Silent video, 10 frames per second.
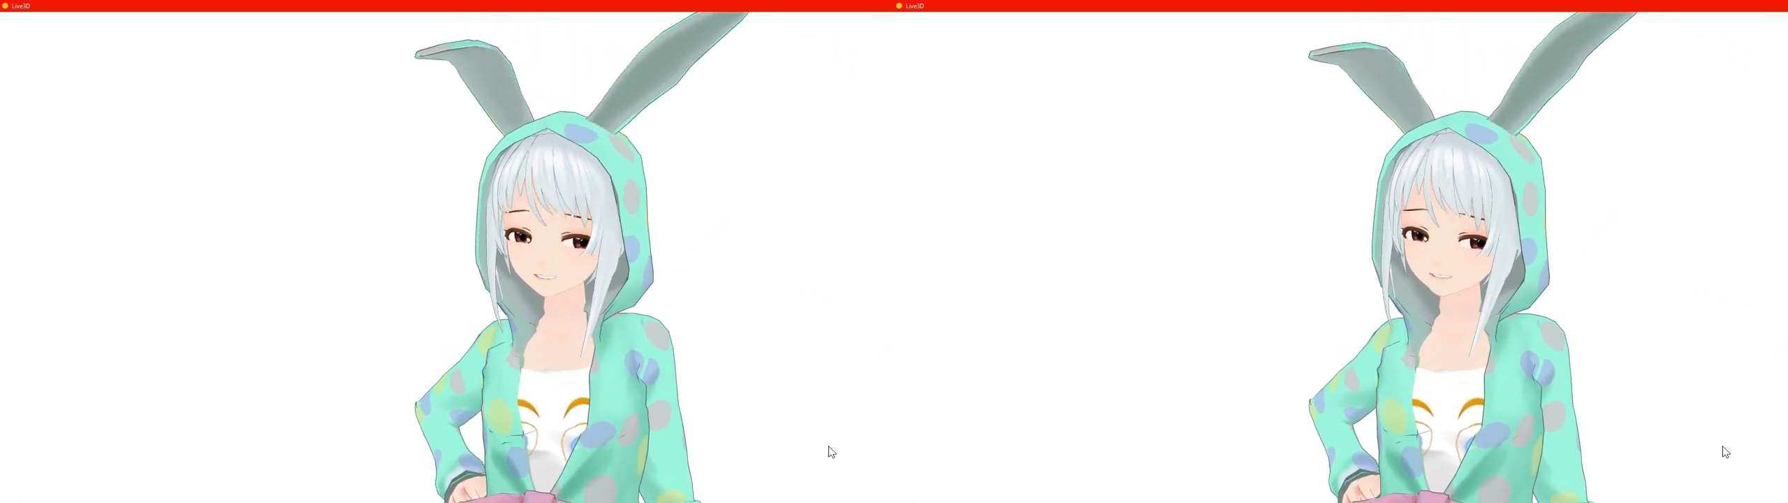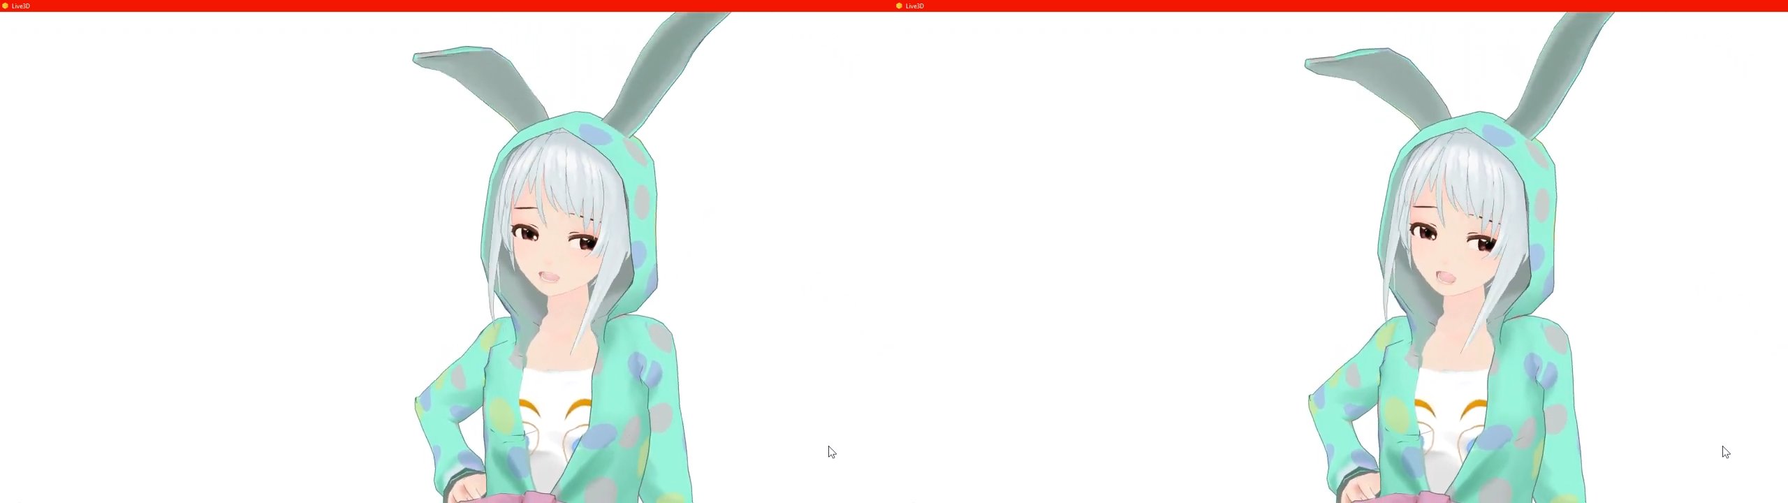
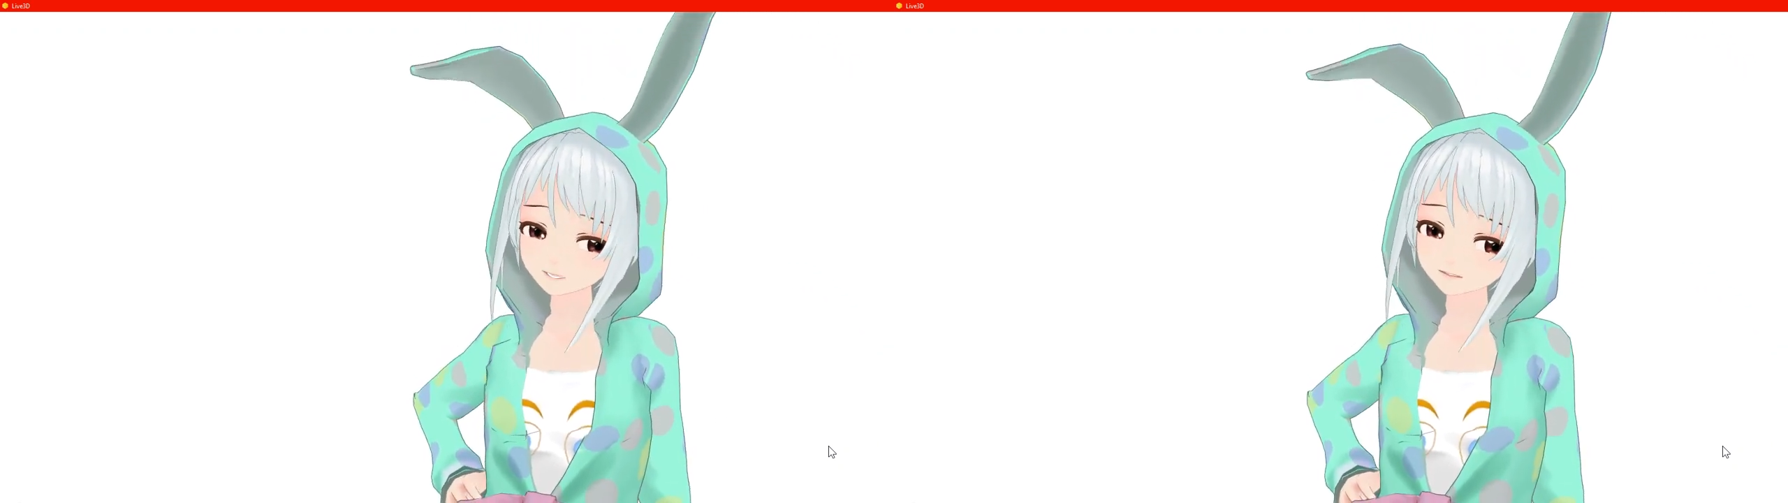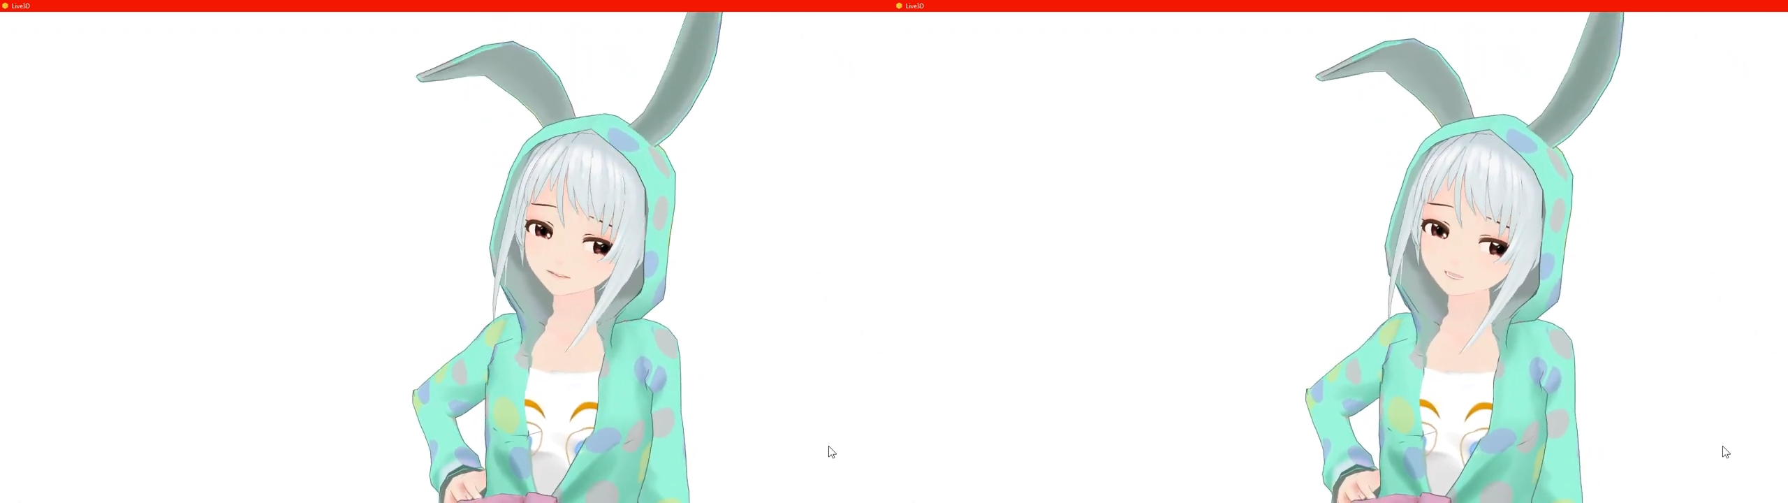I
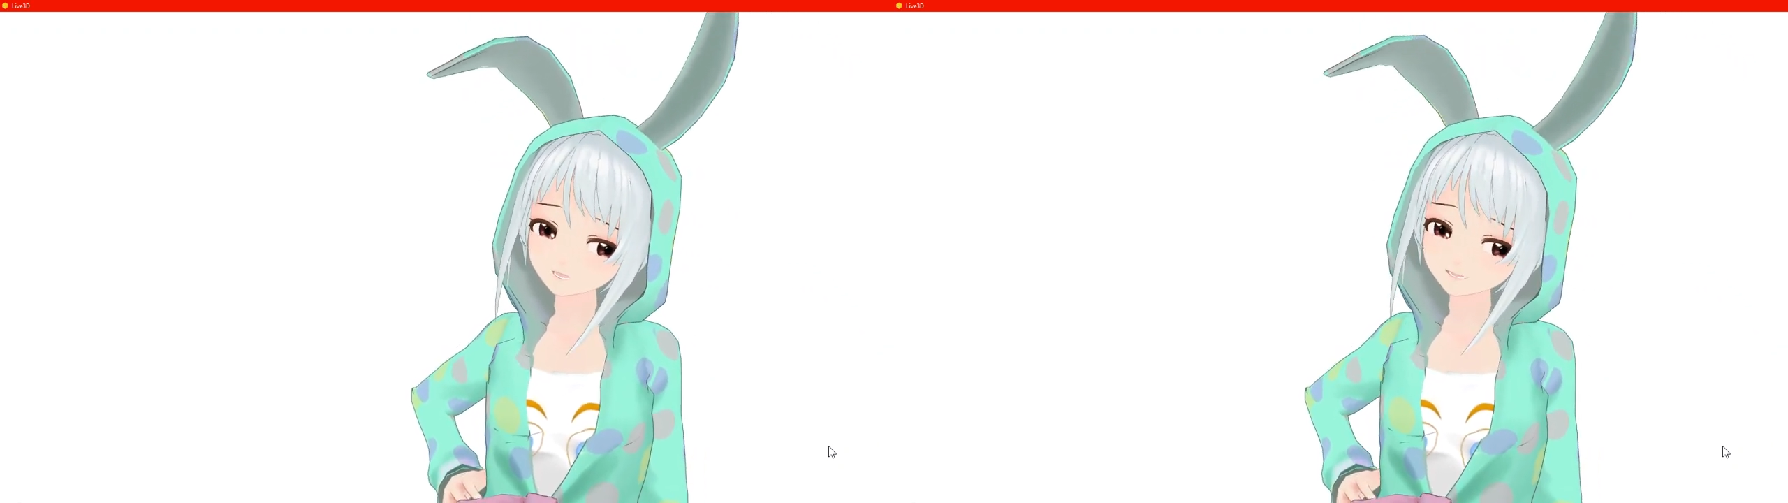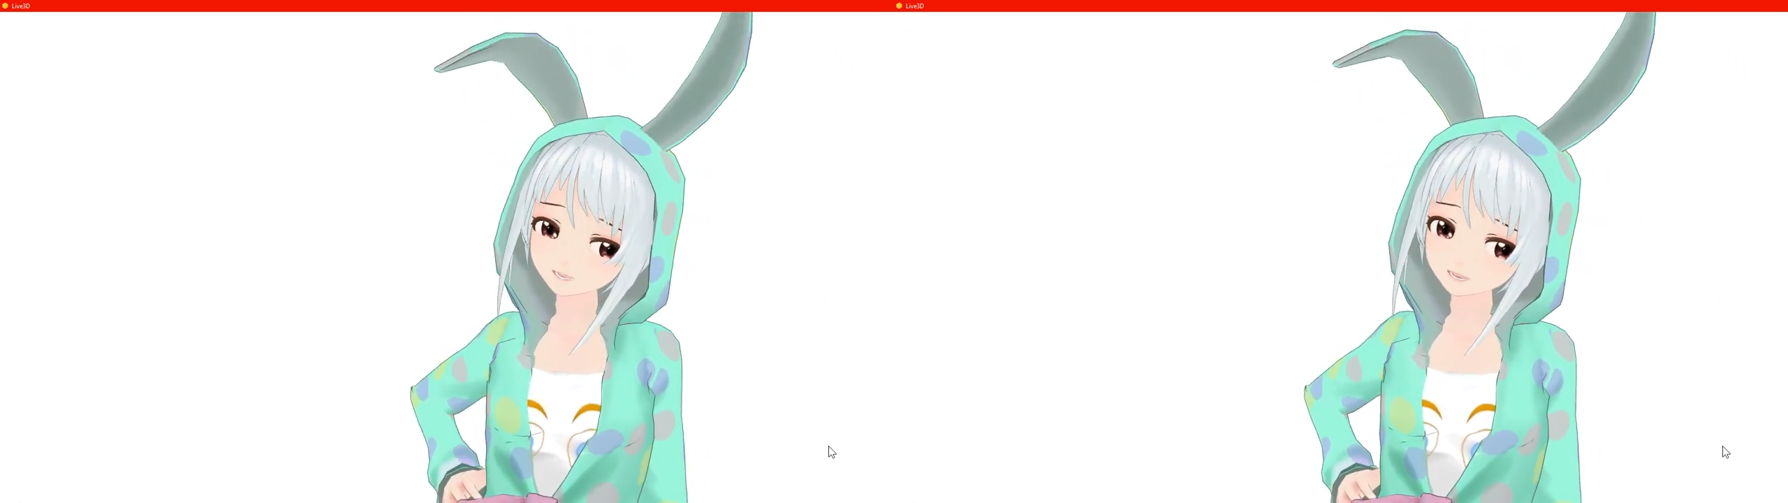still
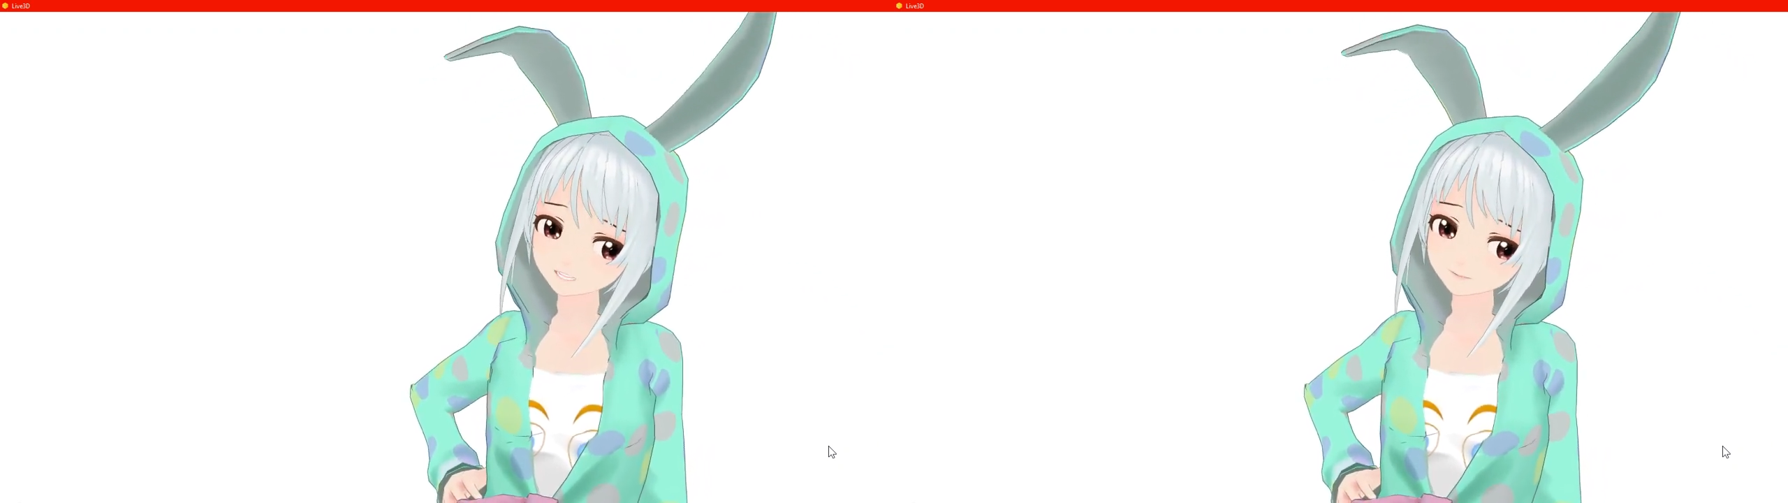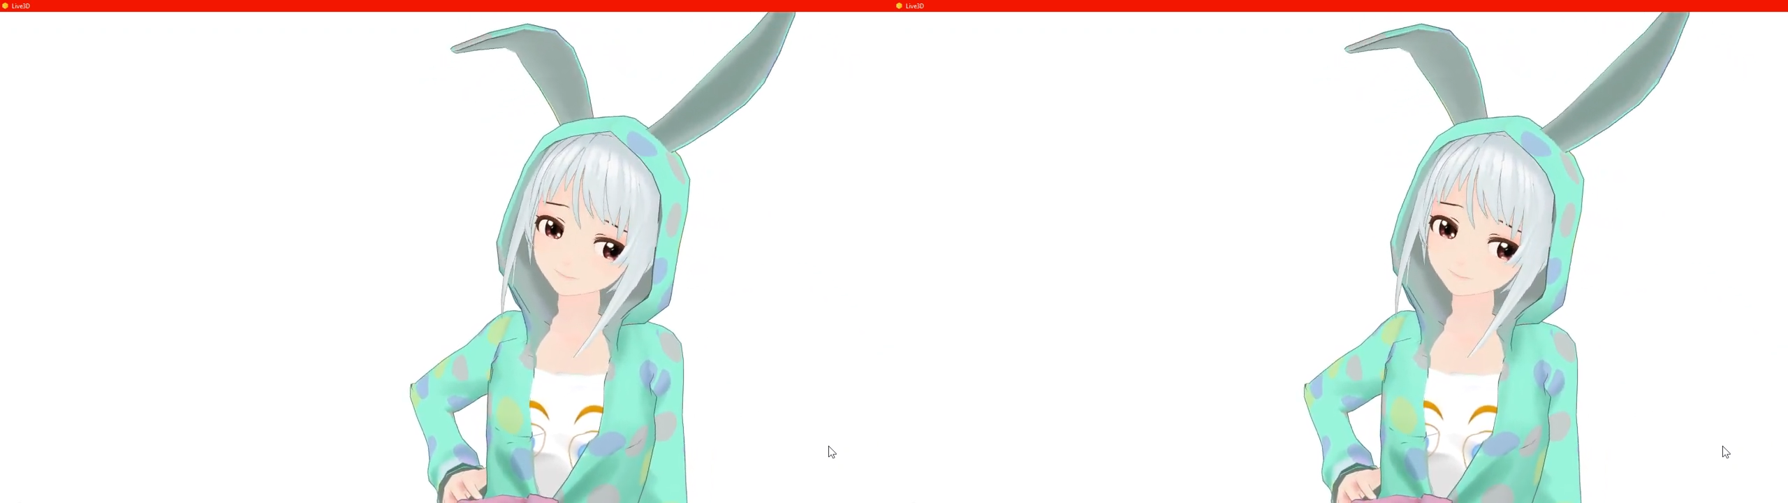like it.